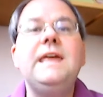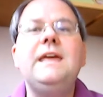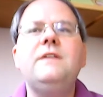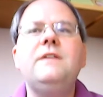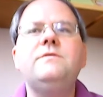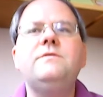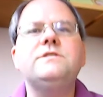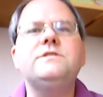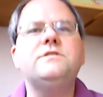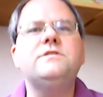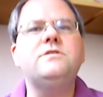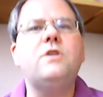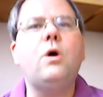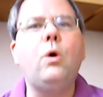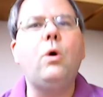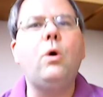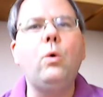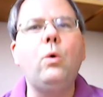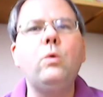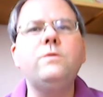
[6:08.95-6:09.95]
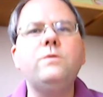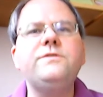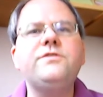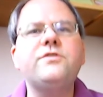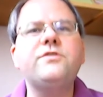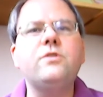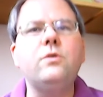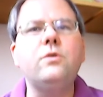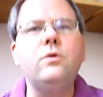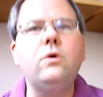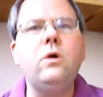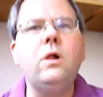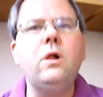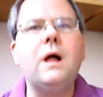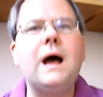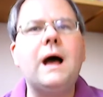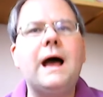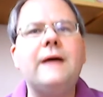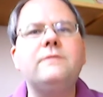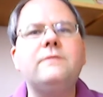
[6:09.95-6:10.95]
He was an old
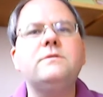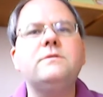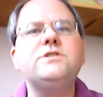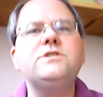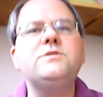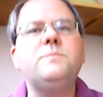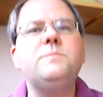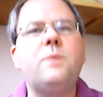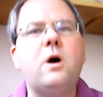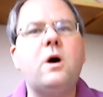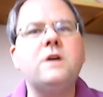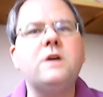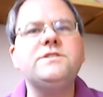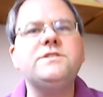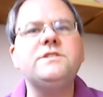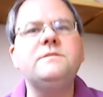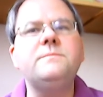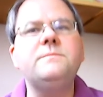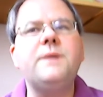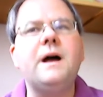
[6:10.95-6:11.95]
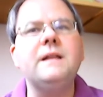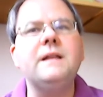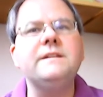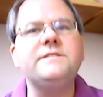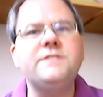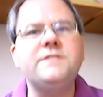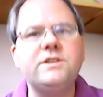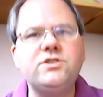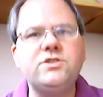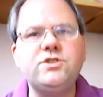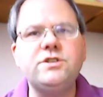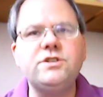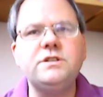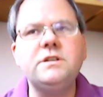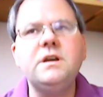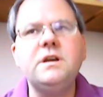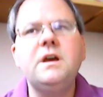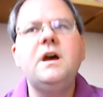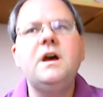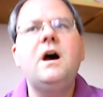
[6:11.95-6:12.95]
school Irish Boston
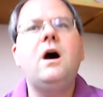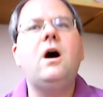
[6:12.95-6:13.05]
politician,